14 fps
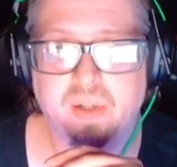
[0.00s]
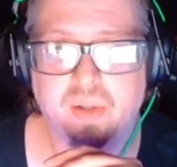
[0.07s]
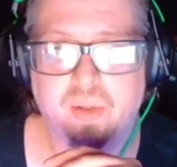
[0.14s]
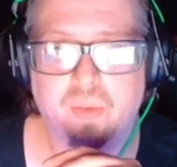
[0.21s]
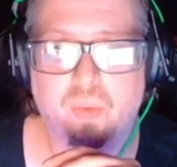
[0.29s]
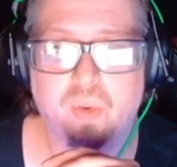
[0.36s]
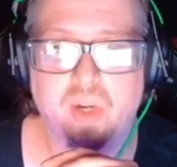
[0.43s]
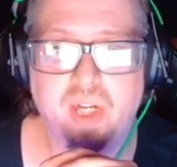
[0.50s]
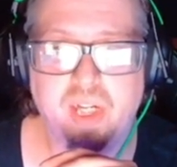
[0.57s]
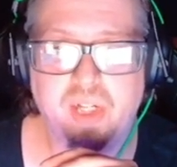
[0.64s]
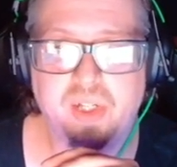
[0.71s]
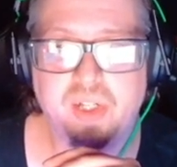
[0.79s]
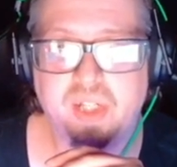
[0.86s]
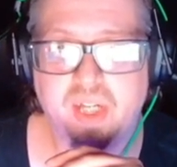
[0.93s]

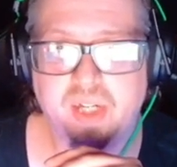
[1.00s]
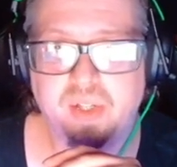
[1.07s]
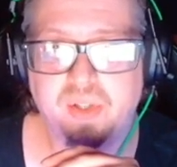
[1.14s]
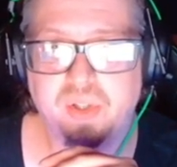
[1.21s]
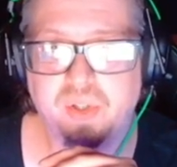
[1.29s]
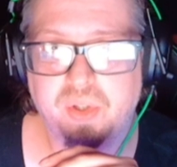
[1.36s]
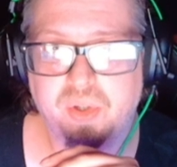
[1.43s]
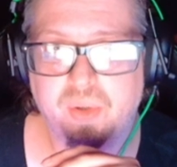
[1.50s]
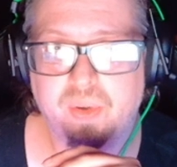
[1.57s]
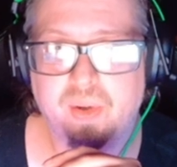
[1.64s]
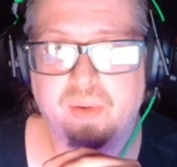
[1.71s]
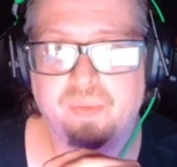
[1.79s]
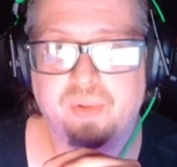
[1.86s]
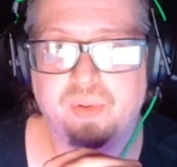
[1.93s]
8 to 10 to
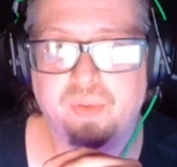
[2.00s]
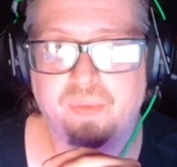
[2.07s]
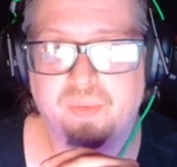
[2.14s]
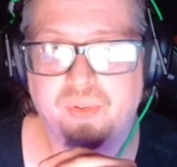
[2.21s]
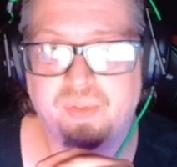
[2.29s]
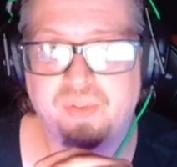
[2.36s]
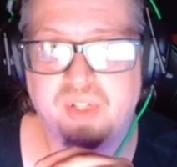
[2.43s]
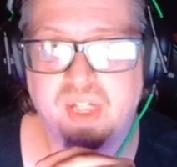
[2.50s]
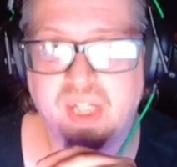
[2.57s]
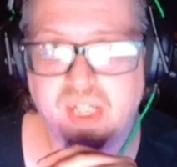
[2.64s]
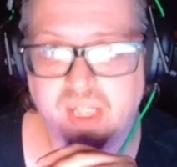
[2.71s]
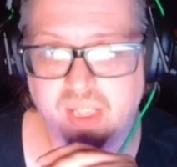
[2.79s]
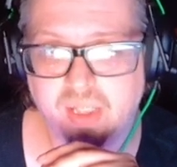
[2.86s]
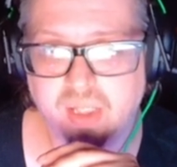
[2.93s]
12 to
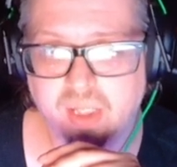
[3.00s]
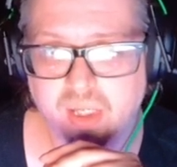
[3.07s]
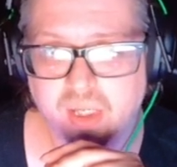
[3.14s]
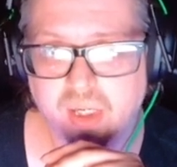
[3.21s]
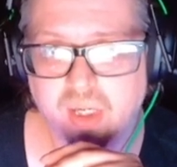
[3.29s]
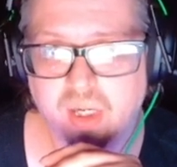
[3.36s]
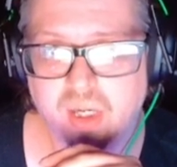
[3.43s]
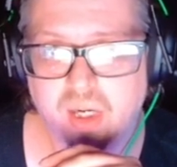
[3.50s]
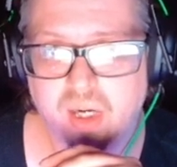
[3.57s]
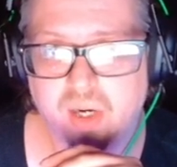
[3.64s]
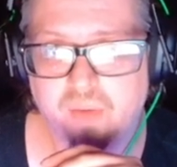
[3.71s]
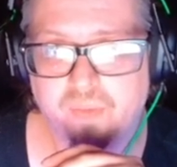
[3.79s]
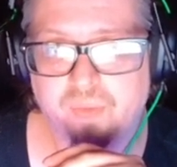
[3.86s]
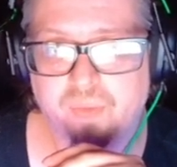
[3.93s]
15.
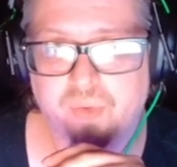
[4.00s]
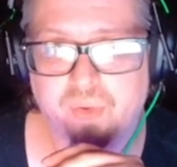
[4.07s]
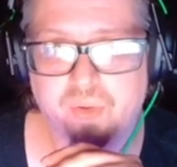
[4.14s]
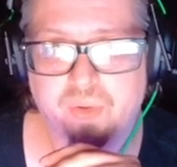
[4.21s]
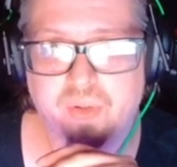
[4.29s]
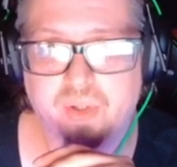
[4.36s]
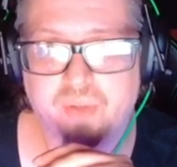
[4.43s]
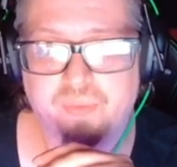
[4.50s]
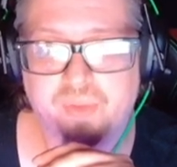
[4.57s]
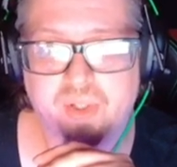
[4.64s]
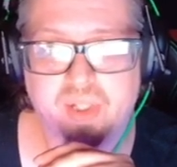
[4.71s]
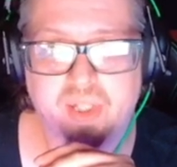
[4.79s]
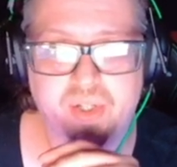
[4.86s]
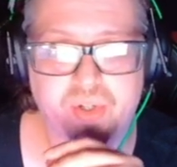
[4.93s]
For further
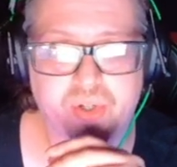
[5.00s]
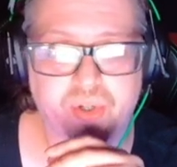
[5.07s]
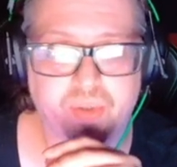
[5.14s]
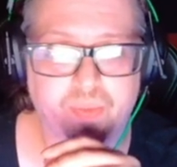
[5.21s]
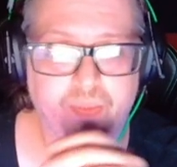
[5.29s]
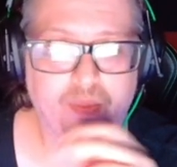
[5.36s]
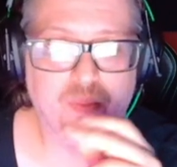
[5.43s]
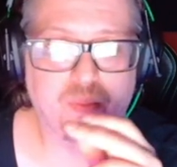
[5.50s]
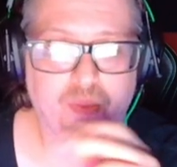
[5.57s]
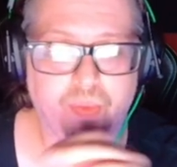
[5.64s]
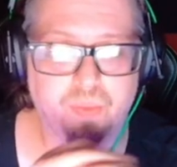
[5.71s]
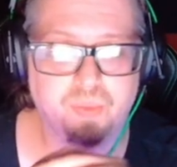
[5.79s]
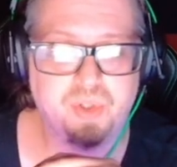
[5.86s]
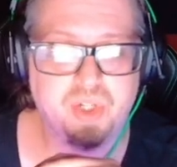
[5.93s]
clarification,
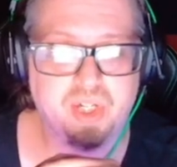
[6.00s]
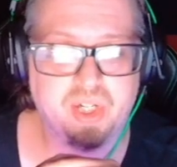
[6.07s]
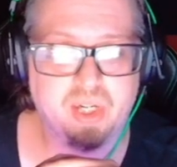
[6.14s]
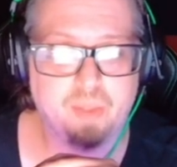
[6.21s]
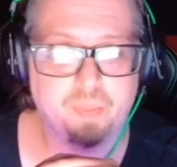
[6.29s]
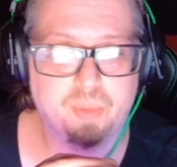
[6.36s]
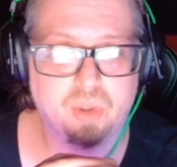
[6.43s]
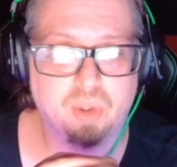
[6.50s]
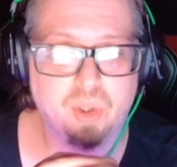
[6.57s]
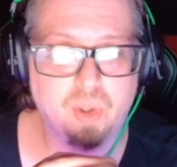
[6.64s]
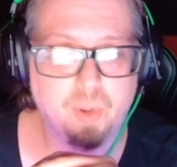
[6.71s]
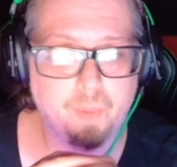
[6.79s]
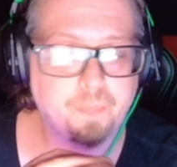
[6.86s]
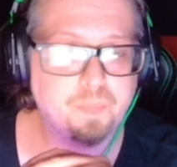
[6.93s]
we'll check out
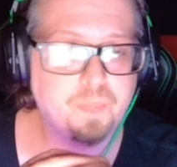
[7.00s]
below.